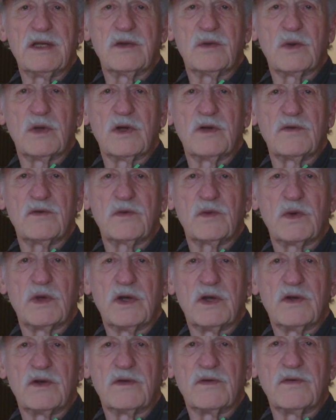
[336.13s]

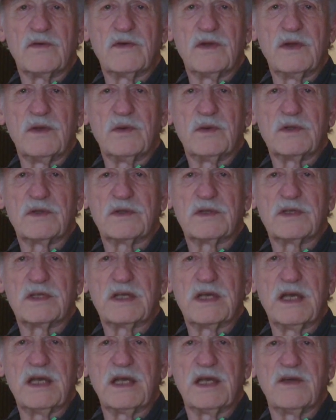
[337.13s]
1212. He was
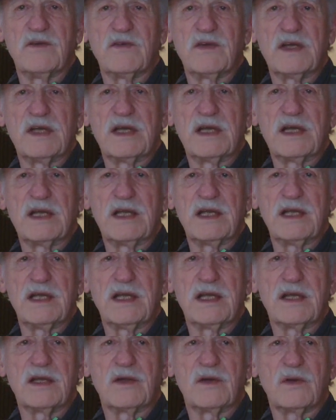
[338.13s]
King of Italy
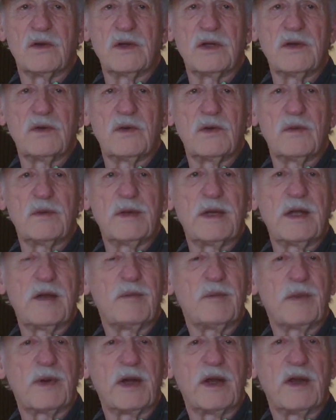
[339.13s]
and Holy Roman
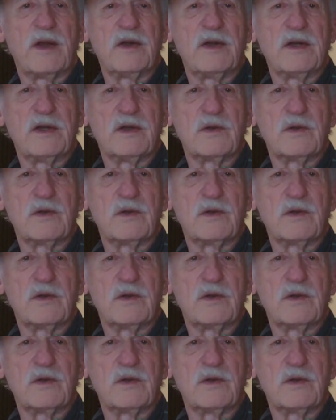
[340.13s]
Empire in